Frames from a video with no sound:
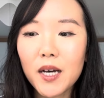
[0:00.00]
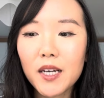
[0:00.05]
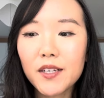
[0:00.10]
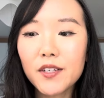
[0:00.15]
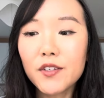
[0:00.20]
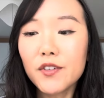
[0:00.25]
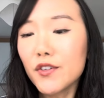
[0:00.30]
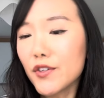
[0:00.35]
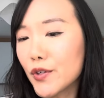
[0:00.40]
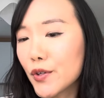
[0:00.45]

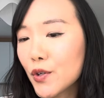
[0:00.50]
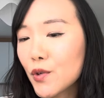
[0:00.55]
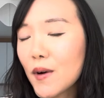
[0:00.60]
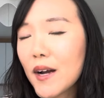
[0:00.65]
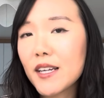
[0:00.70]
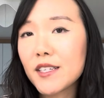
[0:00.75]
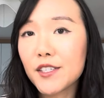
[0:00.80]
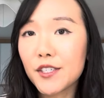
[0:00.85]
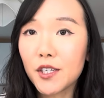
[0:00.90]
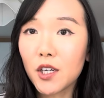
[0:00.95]
new
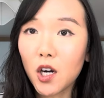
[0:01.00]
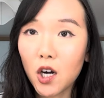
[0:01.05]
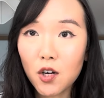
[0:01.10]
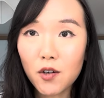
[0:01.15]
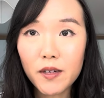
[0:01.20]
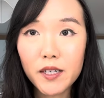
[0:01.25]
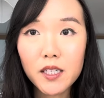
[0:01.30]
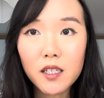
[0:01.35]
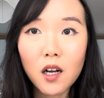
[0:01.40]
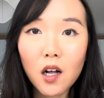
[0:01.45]
and
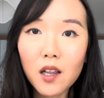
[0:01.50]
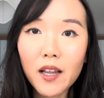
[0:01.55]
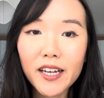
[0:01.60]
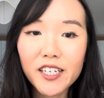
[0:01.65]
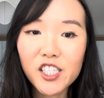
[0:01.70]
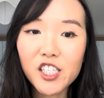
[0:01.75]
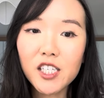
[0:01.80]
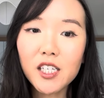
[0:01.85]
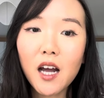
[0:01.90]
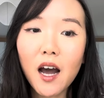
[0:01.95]
current
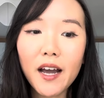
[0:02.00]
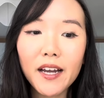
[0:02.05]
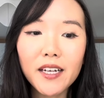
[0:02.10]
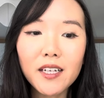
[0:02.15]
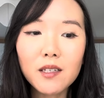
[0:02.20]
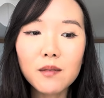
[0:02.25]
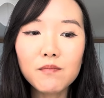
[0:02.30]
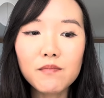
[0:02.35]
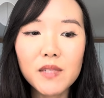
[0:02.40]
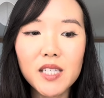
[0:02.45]
collection
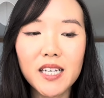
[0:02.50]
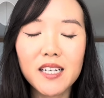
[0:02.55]
items,